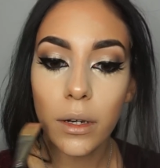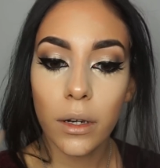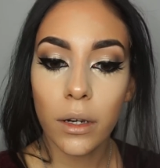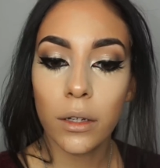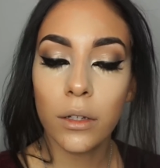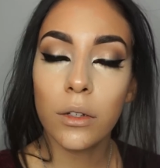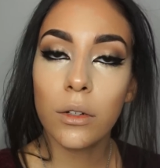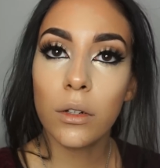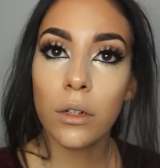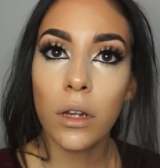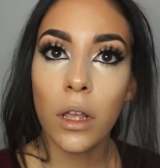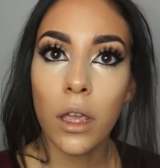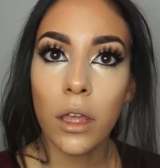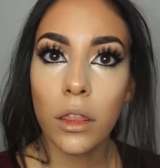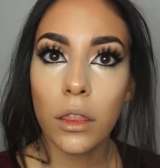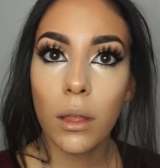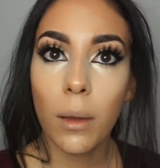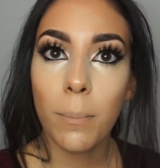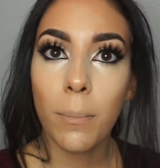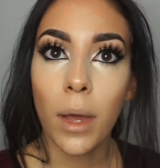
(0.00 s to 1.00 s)

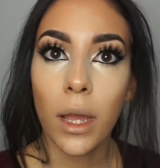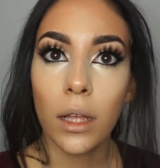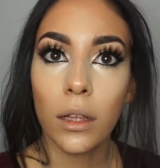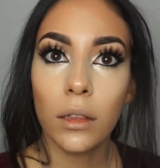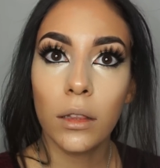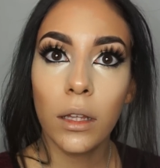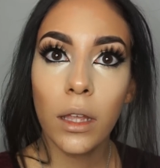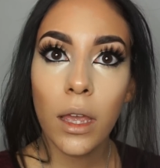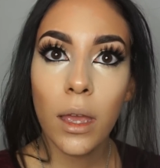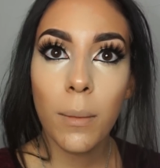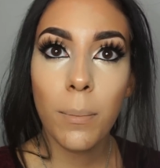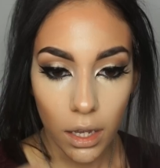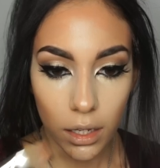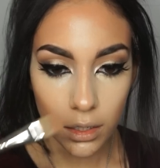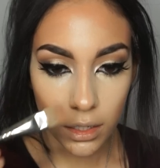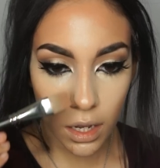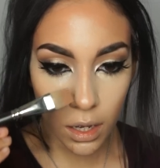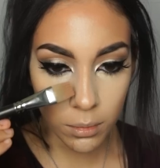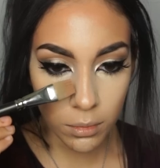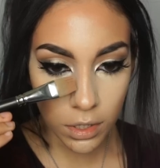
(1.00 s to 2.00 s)
Underneath my lip, and
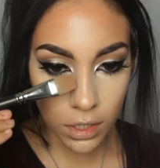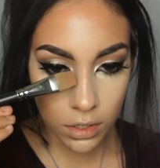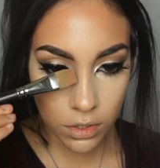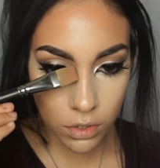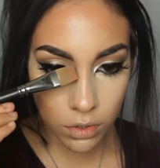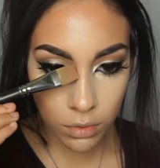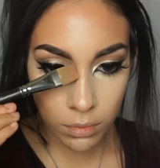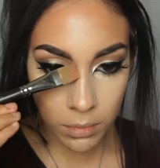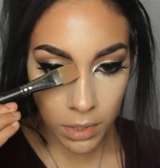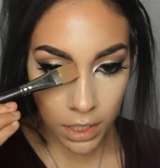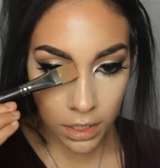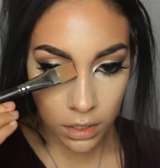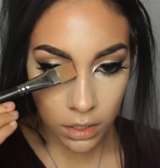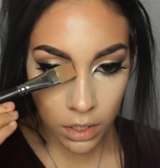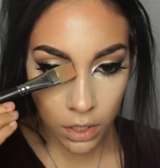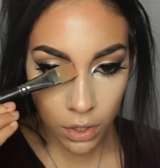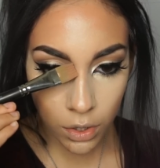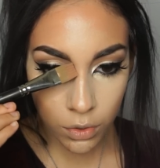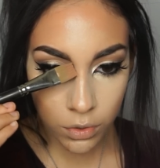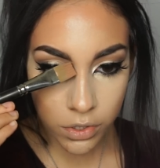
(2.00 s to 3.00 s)
now I'm gonna do my
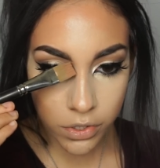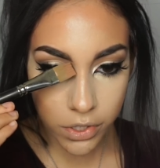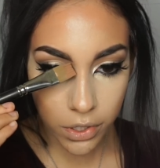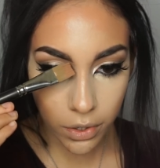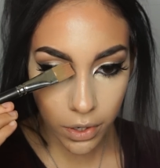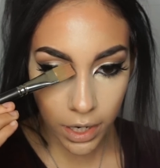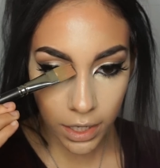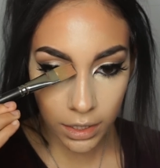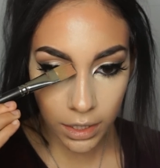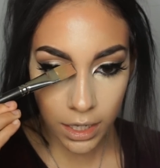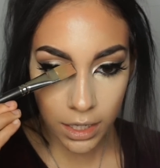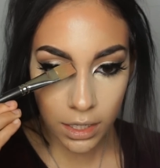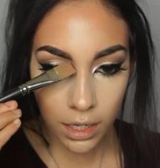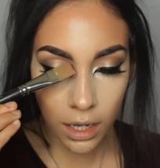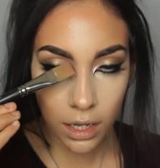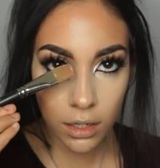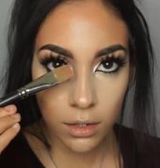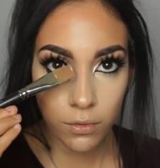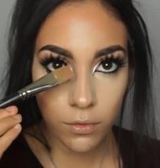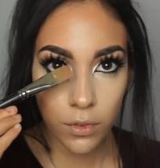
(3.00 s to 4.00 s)
nose. So I like
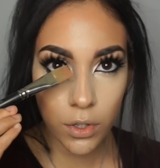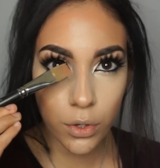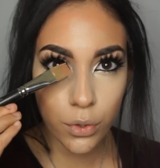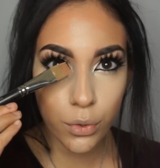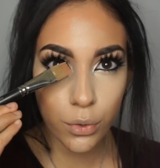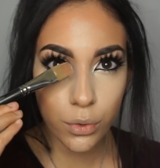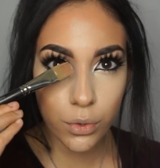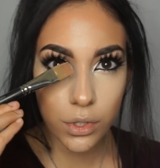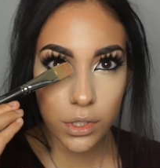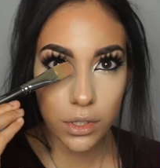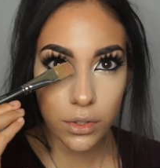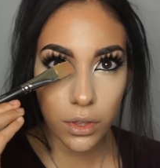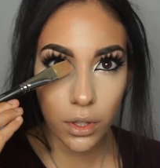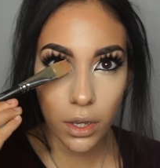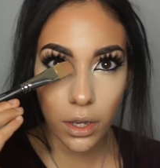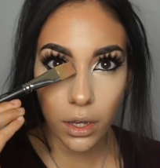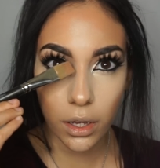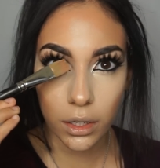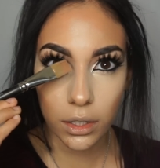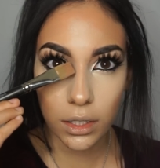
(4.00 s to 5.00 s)
kind of use
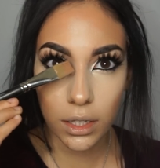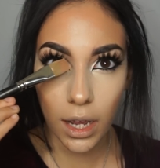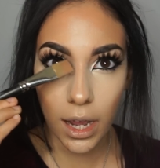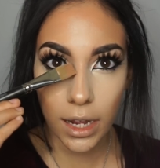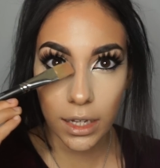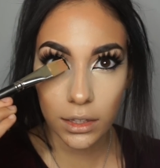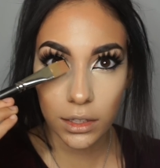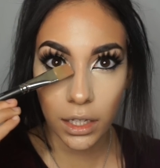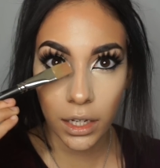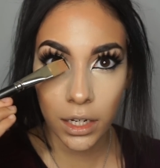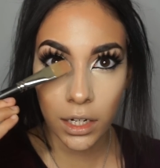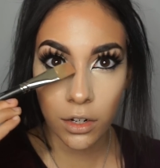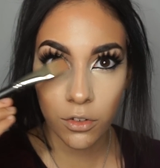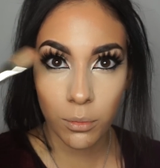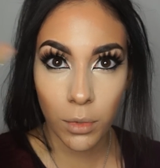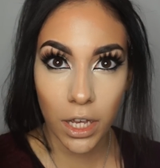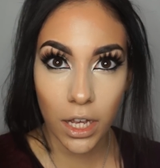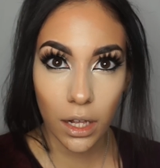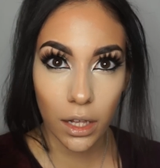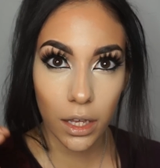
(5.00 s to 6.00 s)
the guideline of
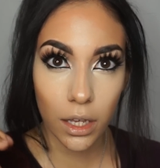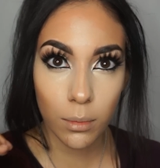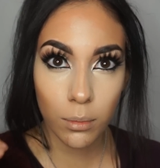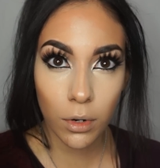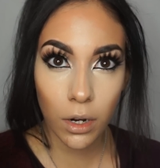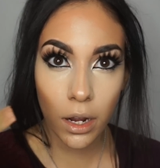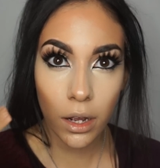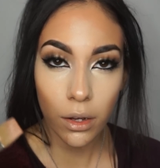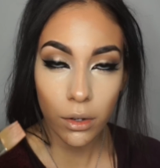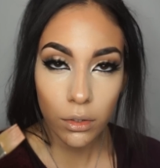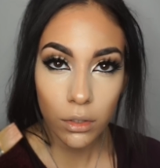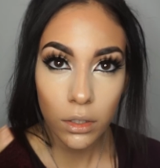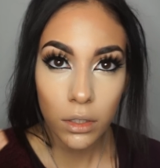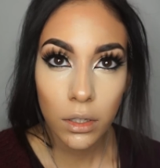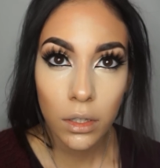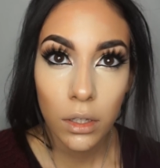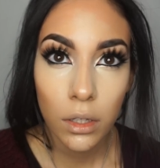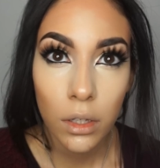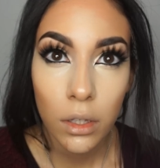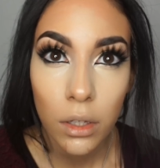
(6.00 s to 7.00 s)
my eyebrow.
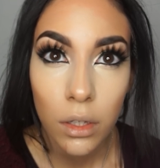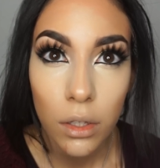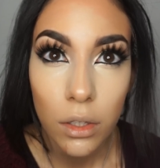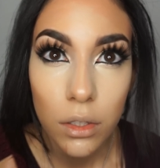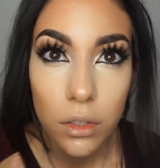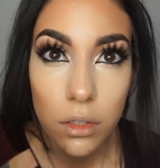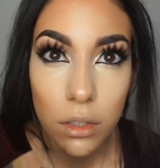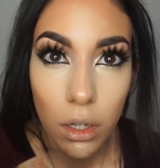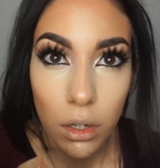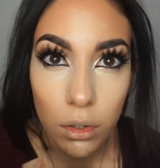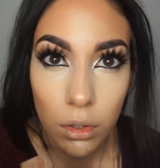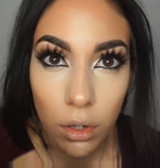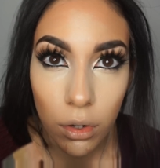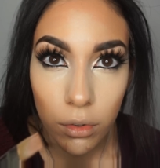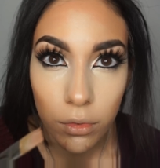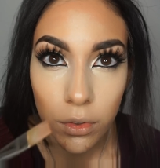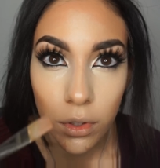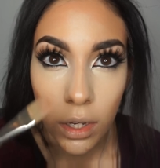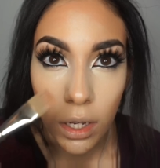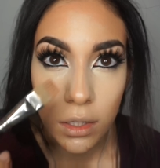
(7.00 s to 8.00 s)
So I don't know
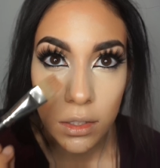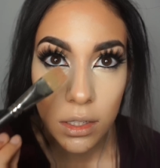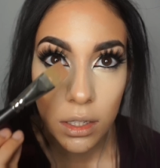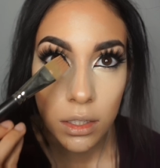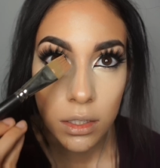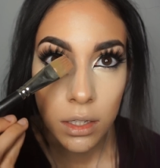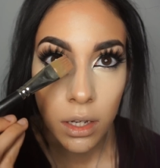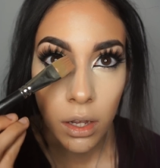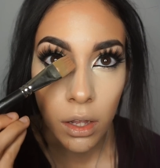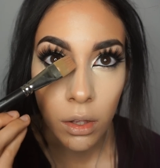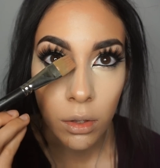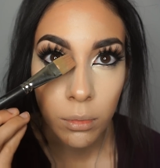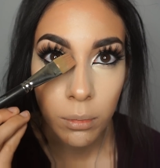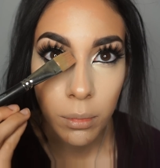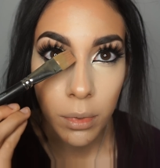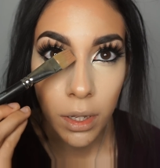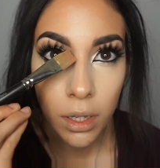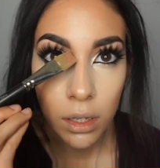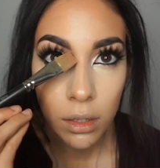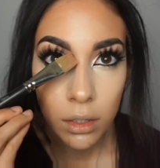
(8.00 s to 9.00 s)
if you guys can tell,
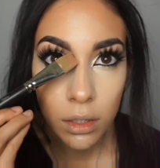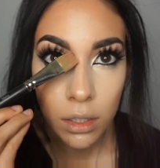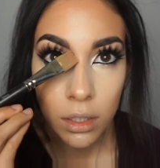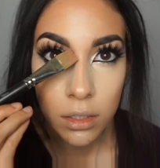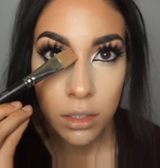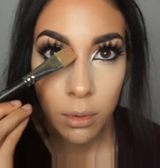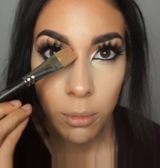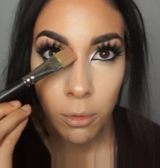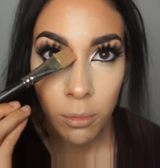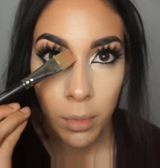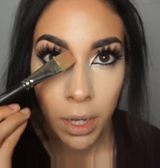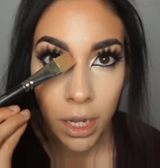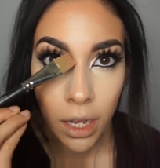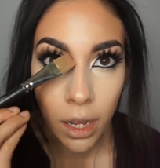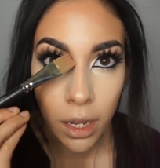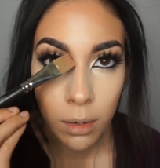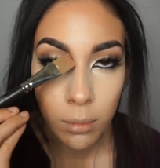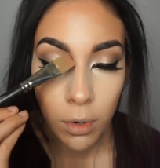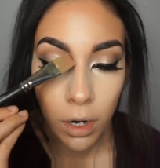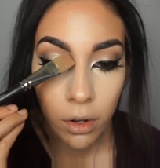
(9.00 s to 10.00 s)
but the tip of my
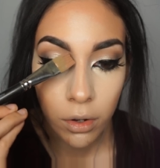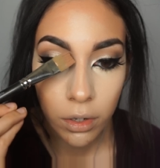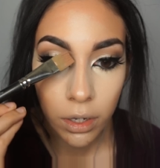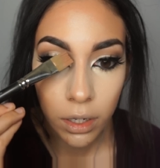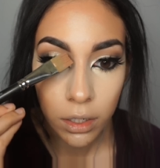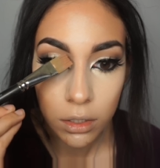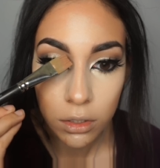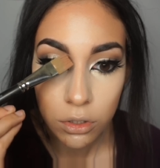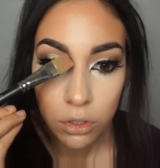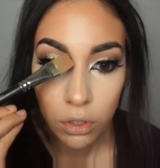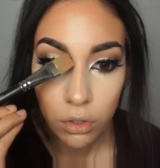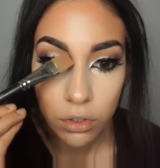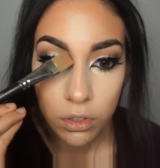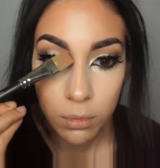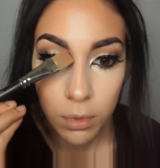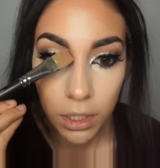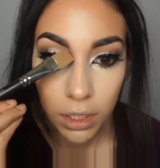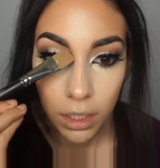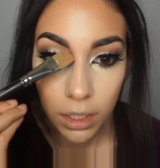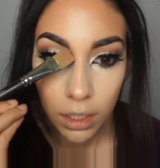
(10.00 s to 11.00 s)
eyebrow kind of shows
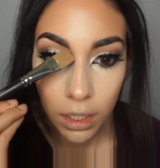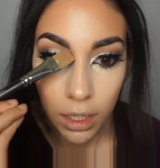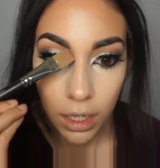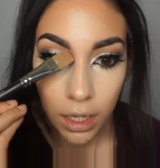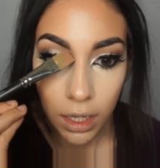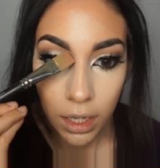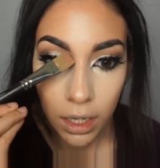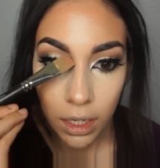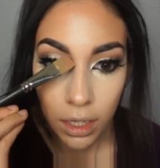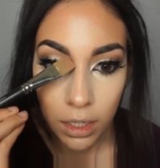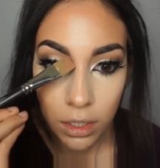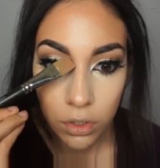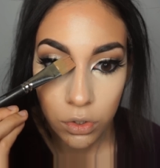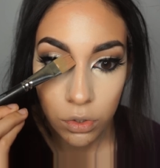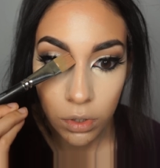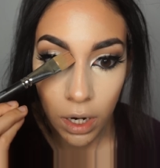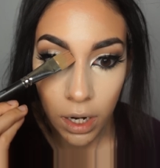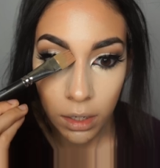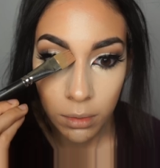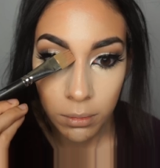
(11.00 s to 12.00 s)
me like, hey,
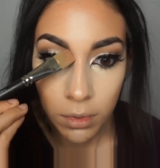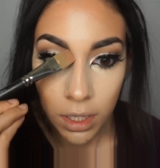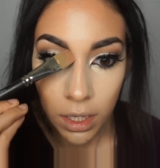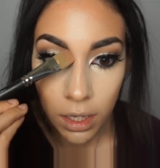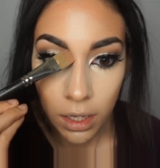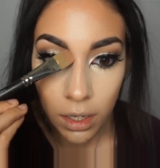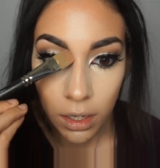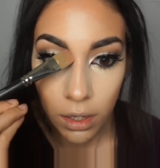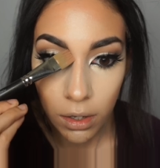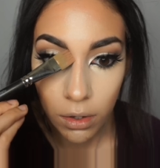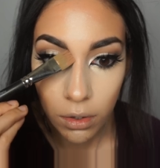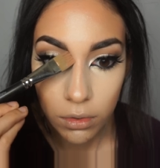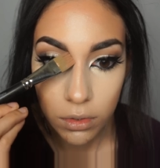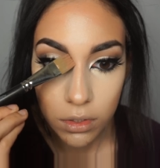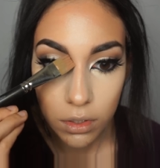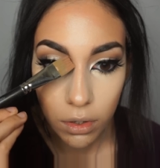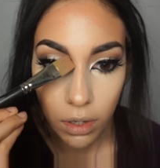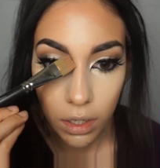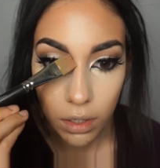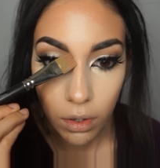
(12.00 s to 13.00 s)
drag me out.
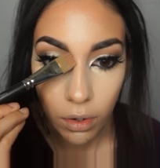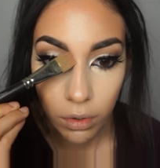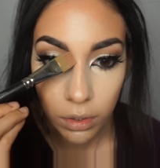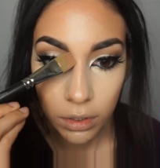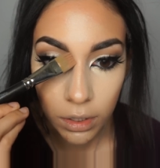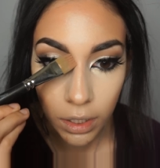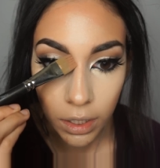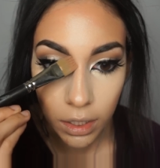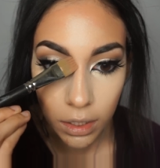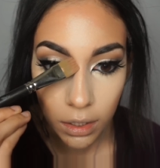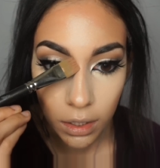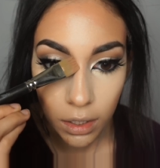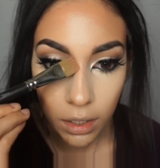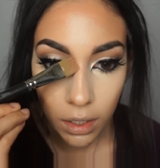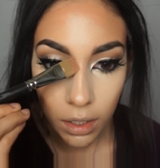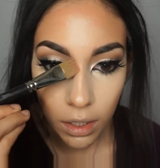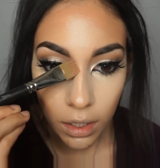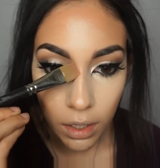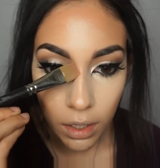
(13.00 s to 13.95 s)
So I go in like